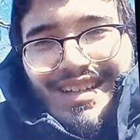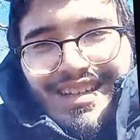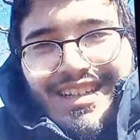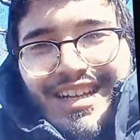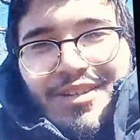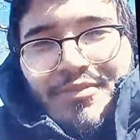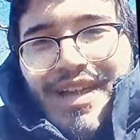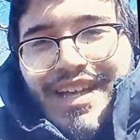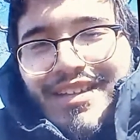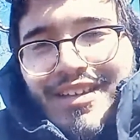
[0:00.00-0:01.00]
Yeah, you're
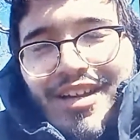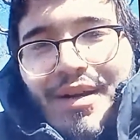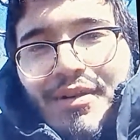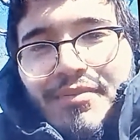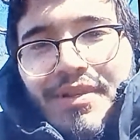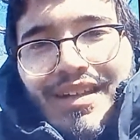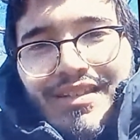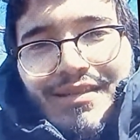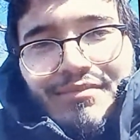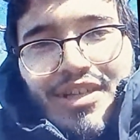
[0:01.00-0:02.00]
making the comment
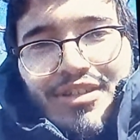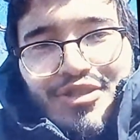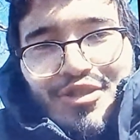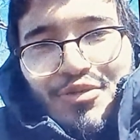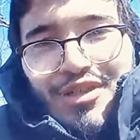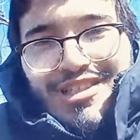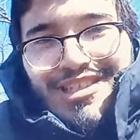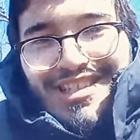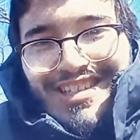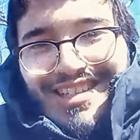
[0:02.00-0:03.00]
about them being Jewish.